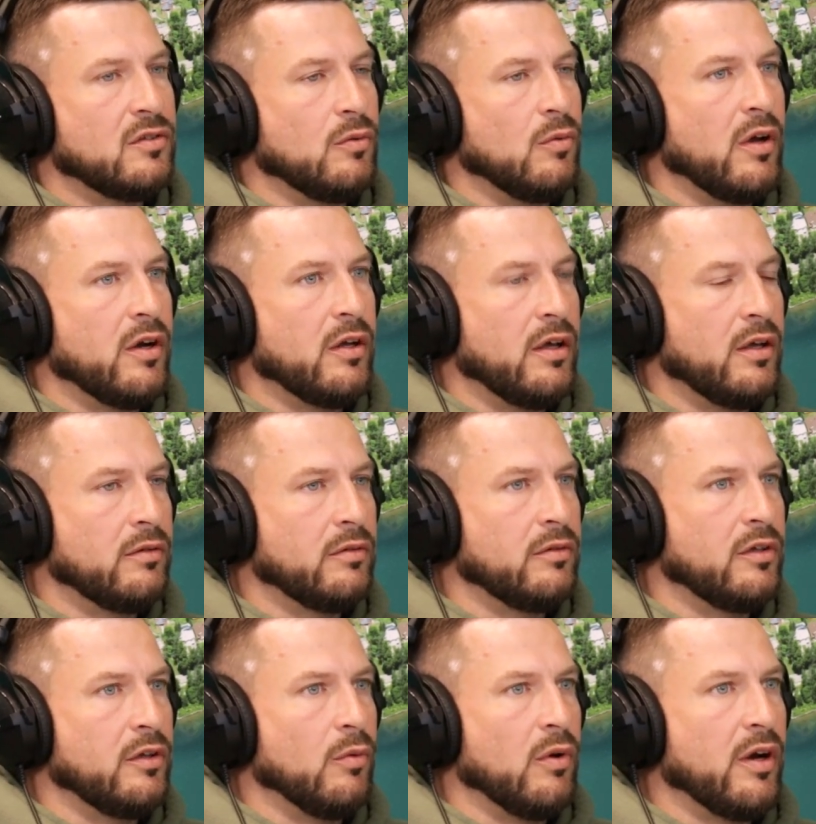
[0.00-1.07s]
you want to
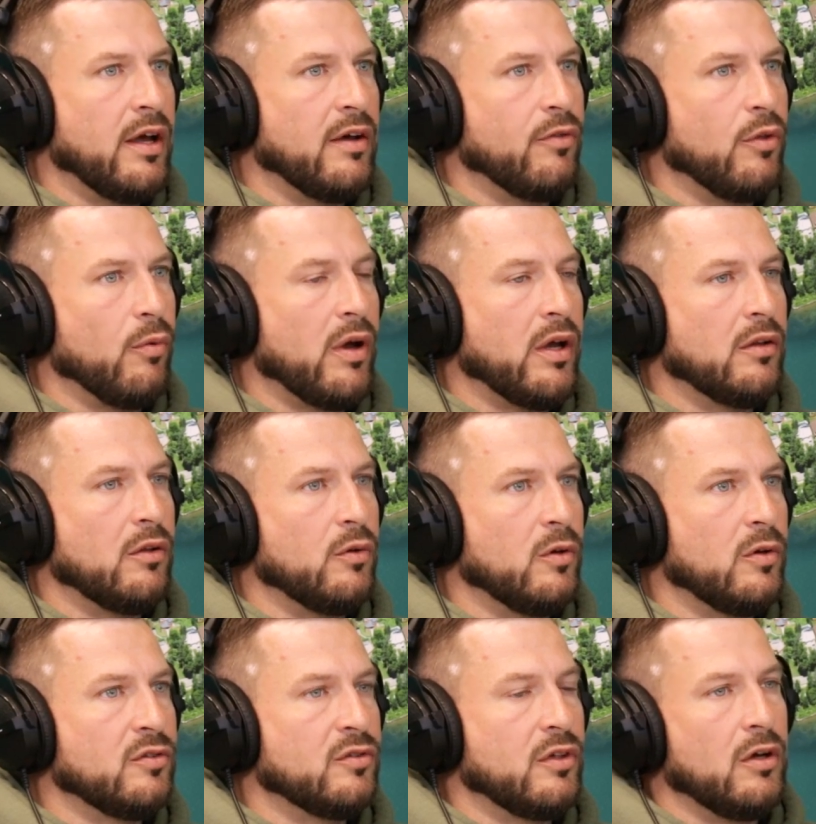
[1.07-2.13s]
have the right
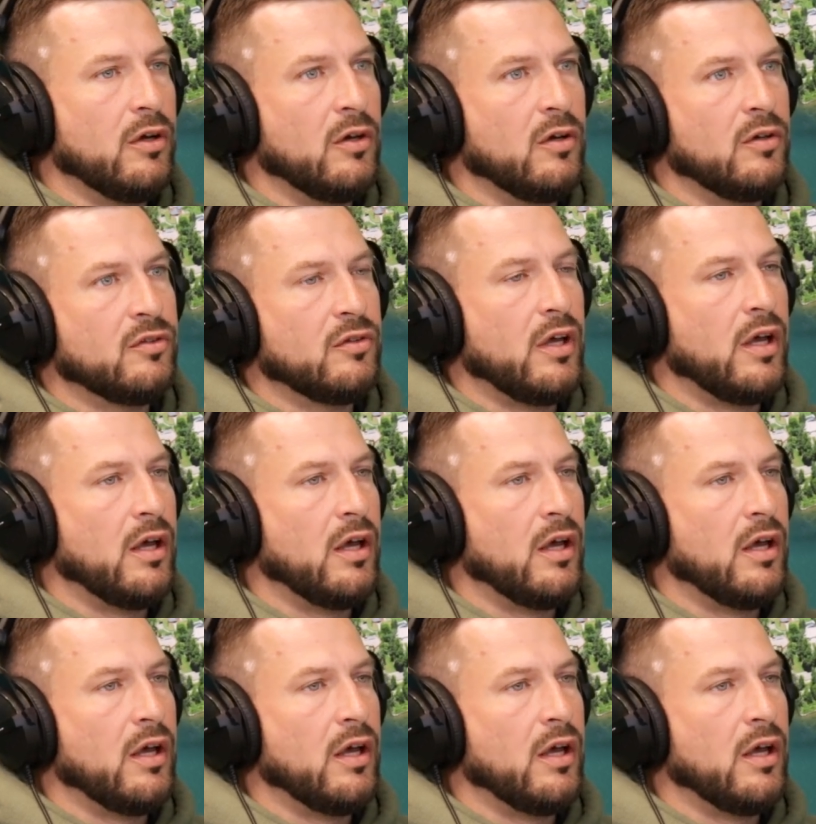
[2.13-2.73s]
lures, gears,